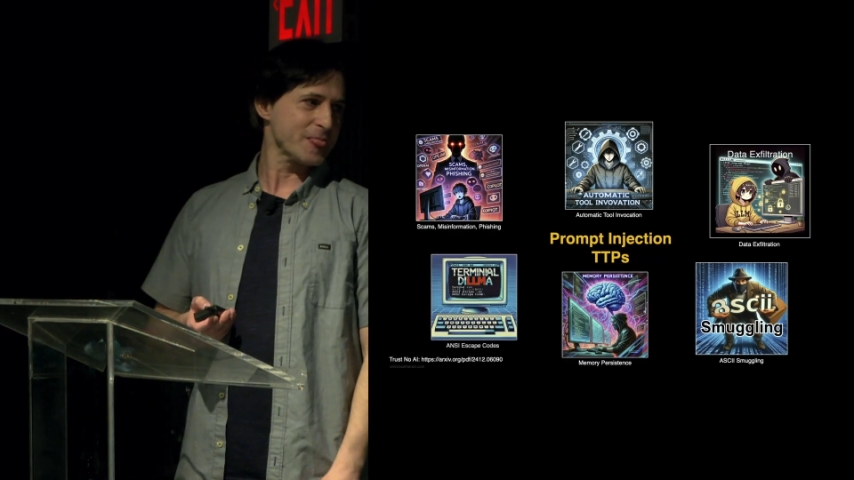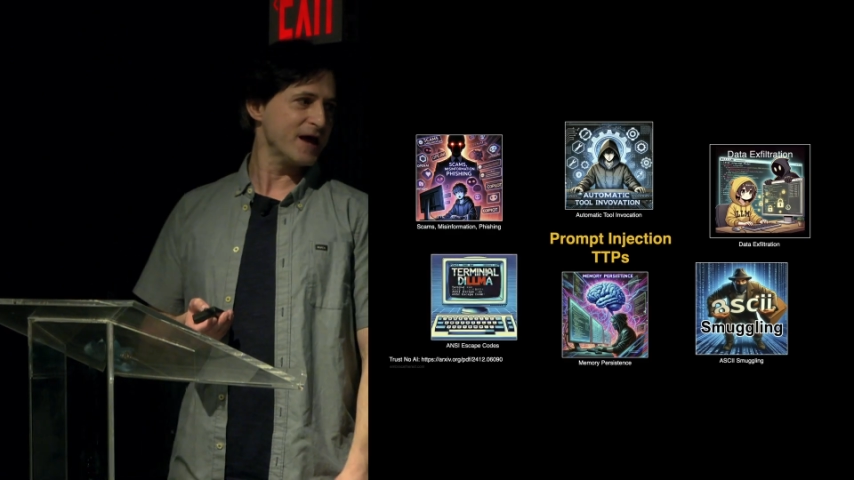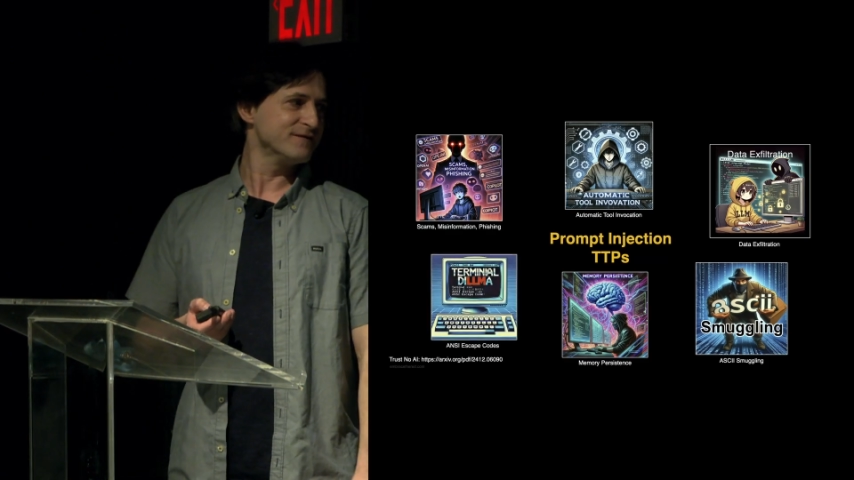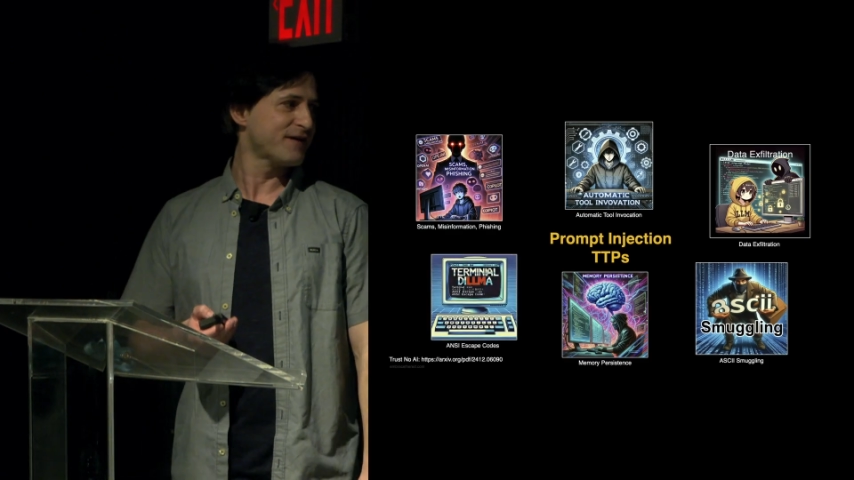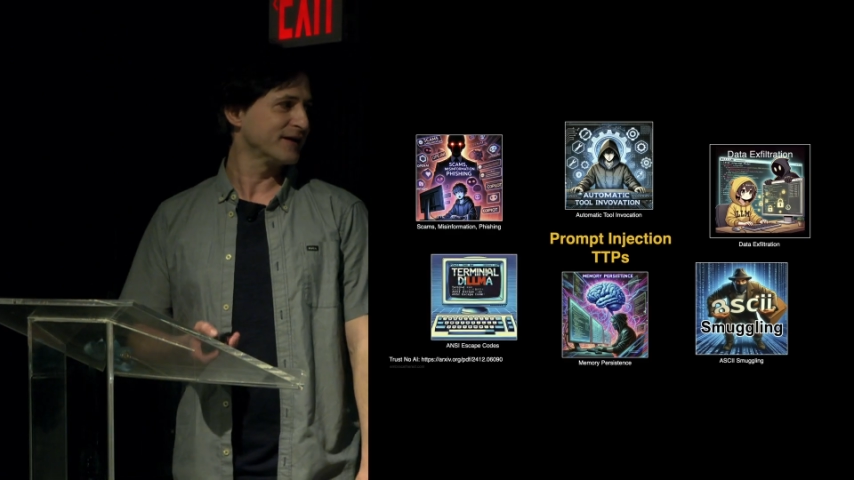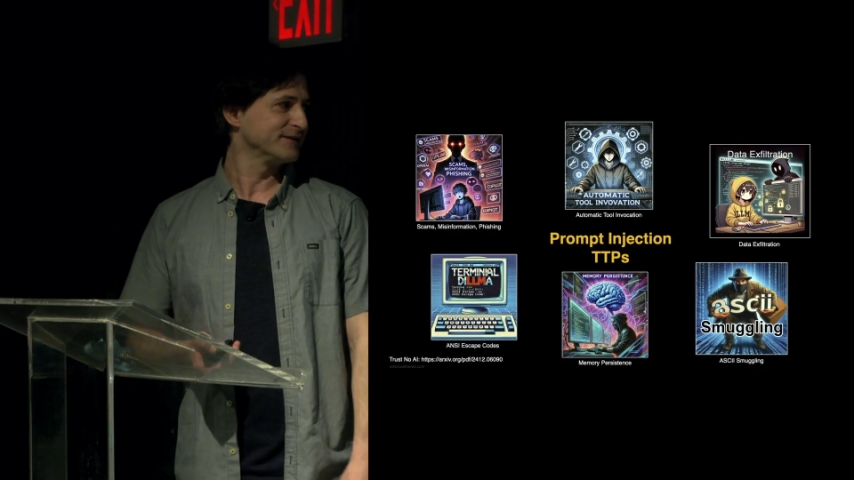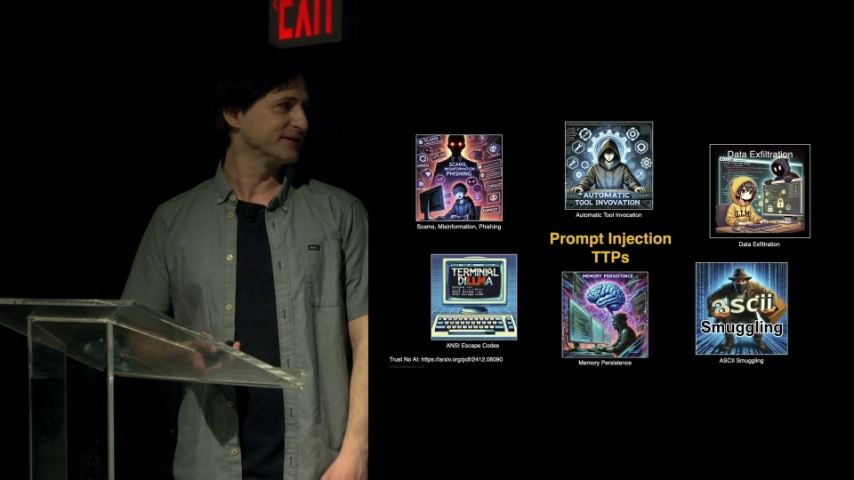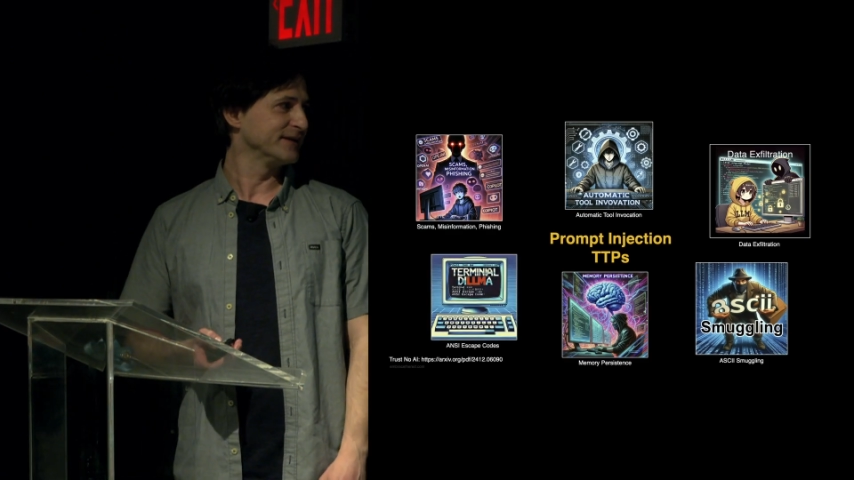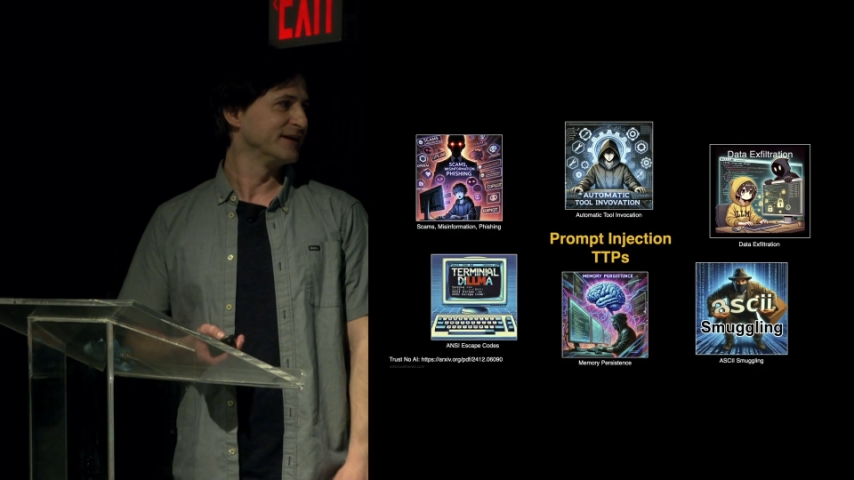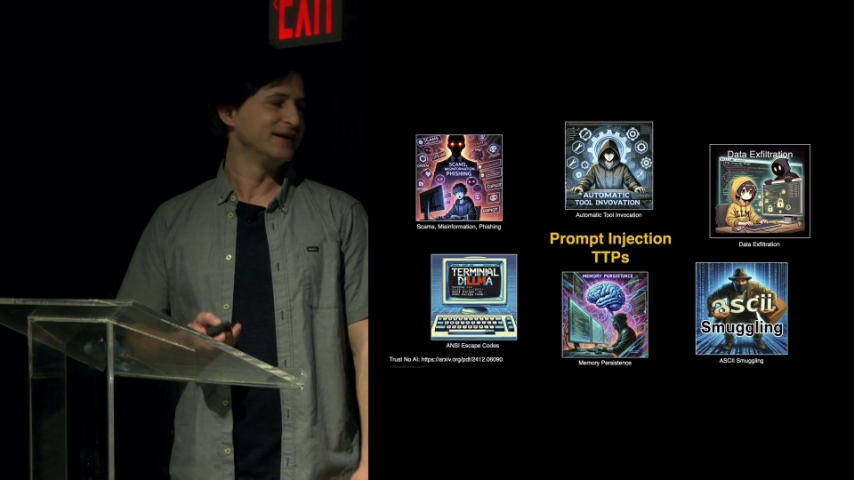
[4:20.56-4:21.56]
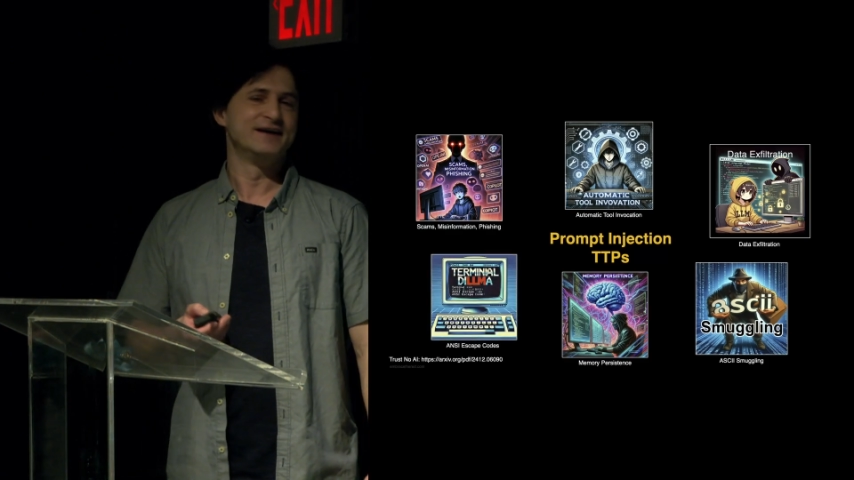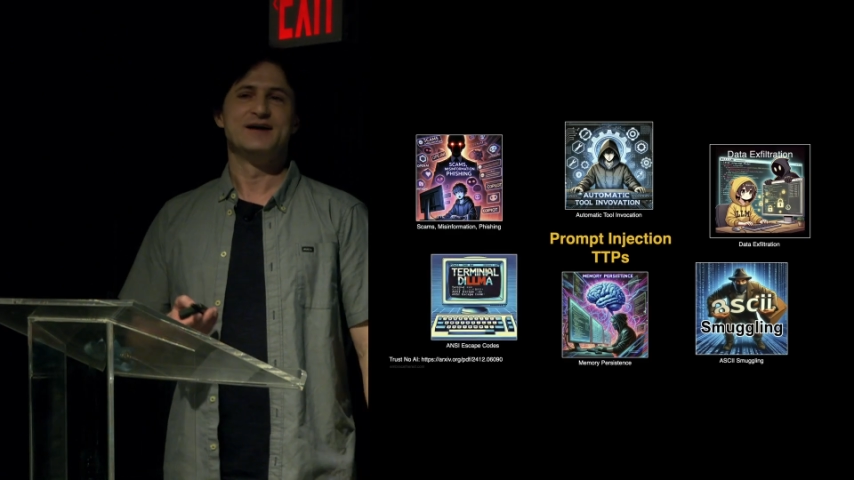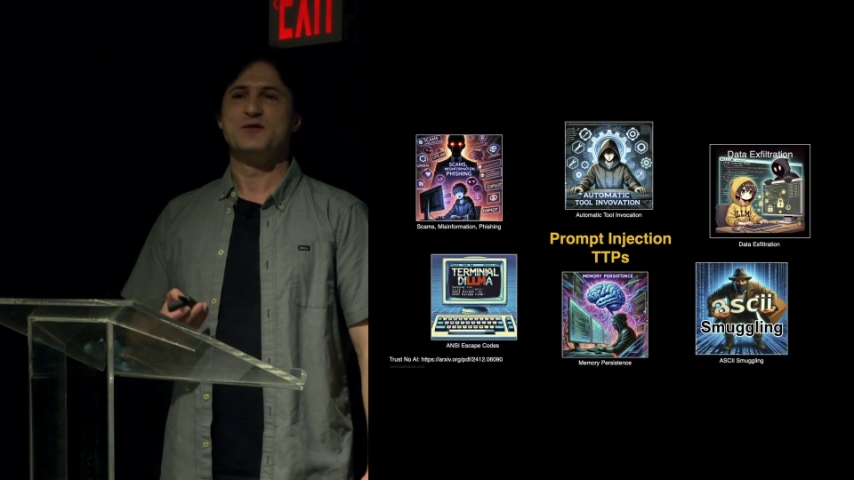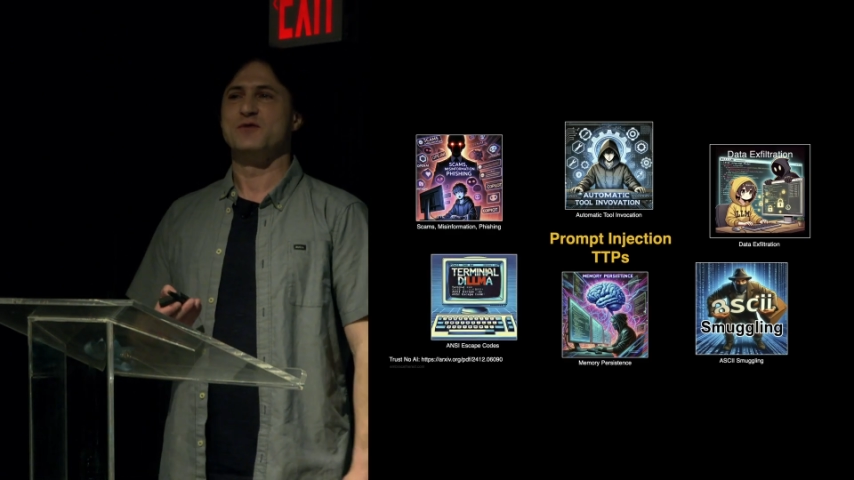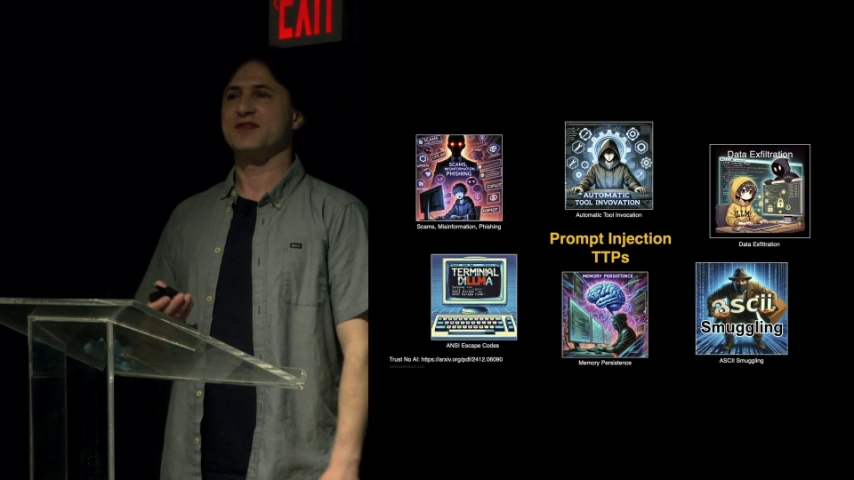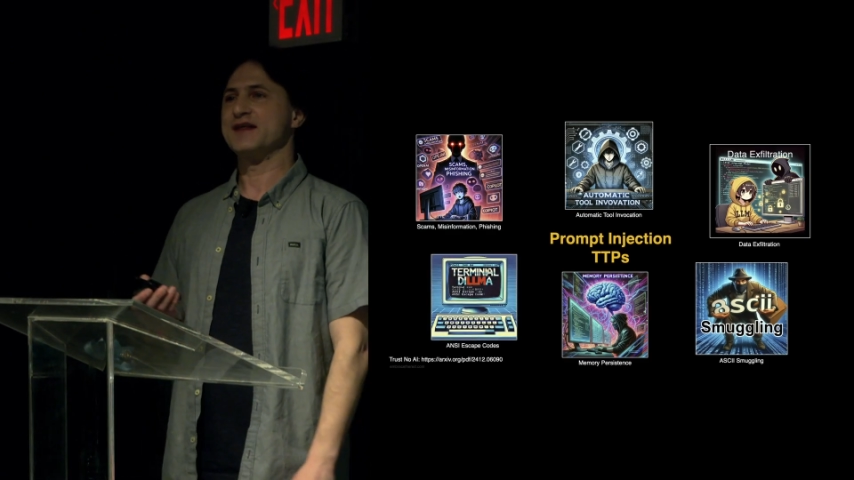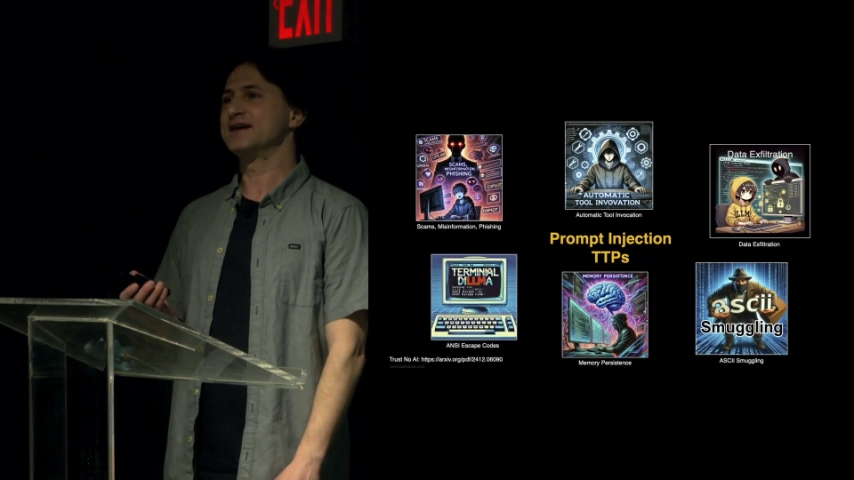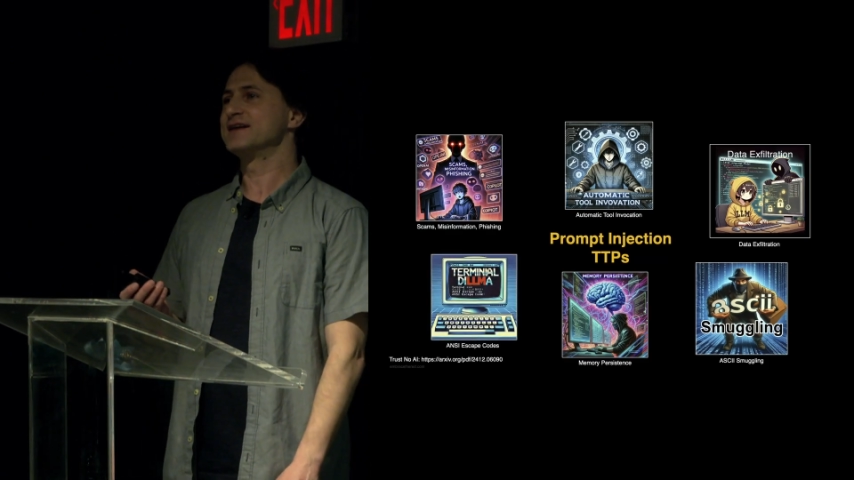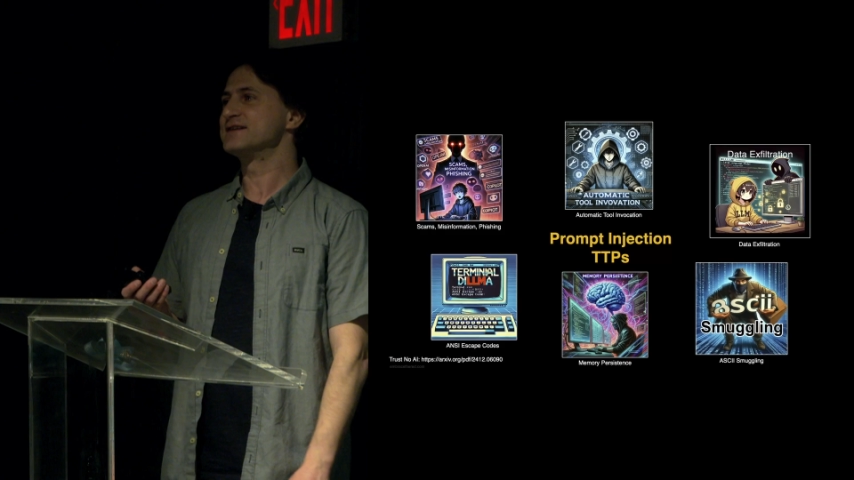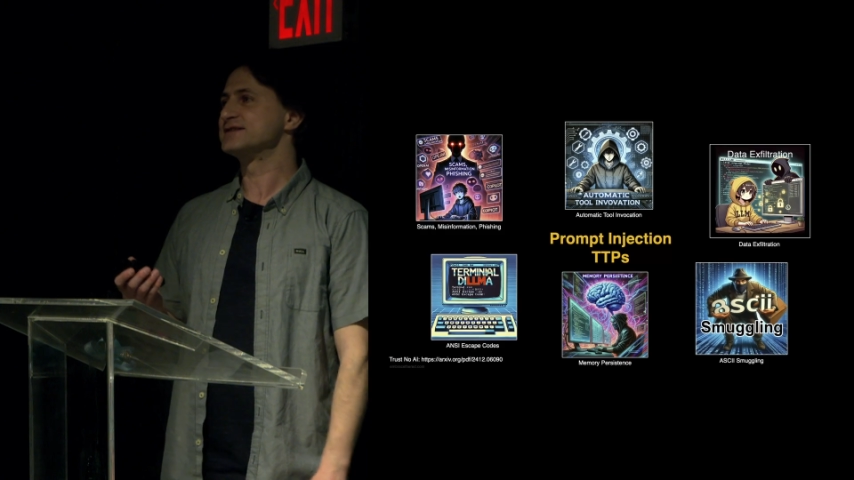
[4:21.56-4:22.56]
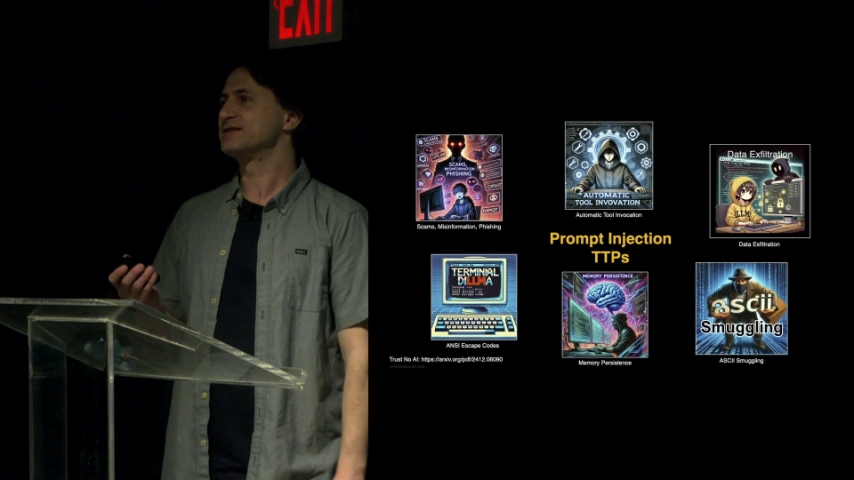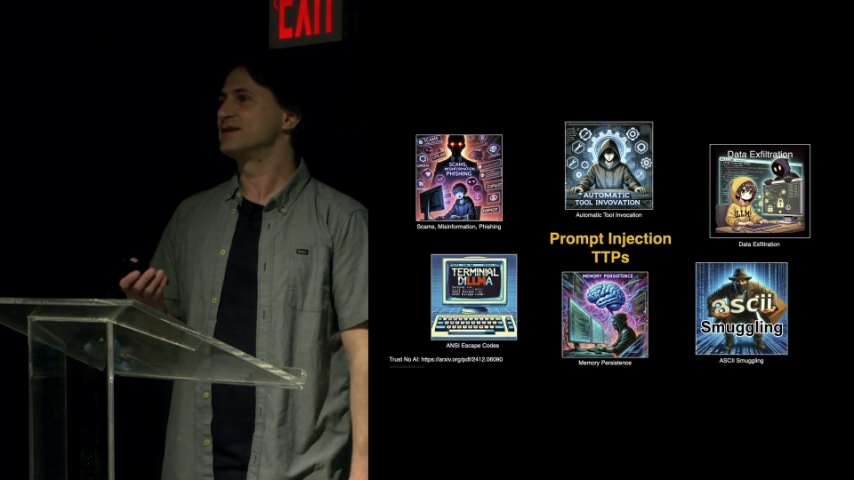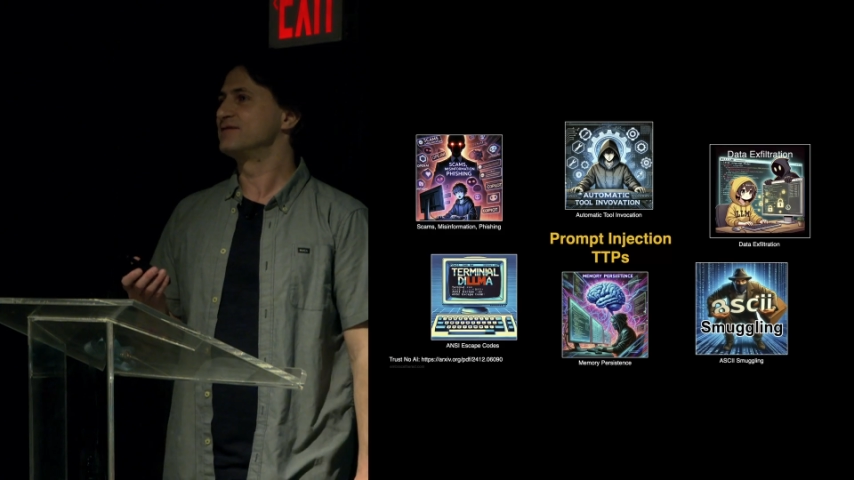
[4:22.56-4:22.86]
And finally, one thing that is